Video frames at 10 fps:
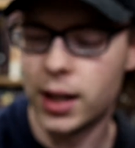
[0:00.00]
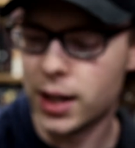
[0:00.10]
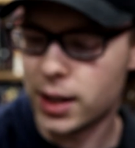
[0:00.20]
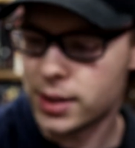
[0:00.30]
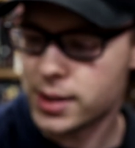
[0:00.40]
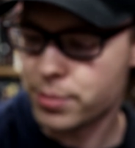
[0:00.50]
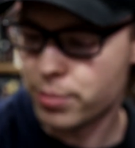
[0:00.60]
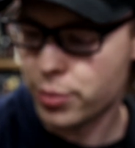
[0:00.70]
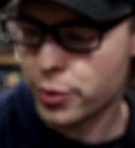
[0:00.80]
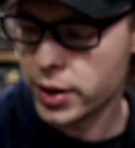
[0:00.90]
It's
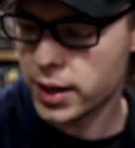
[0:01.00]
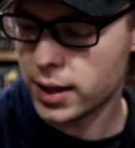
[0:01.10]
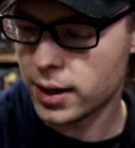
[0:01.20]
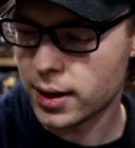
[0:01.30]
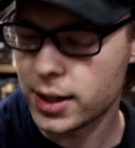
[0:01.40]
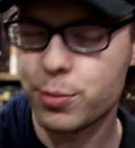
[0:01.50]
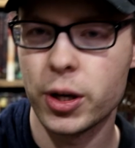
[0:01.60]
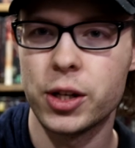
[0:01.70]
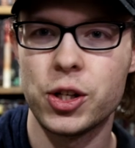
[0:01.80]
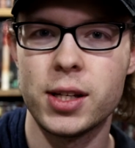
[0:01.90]
pretty
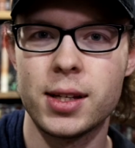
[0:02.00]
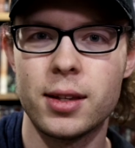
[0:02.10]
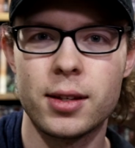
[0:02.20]
cheesy.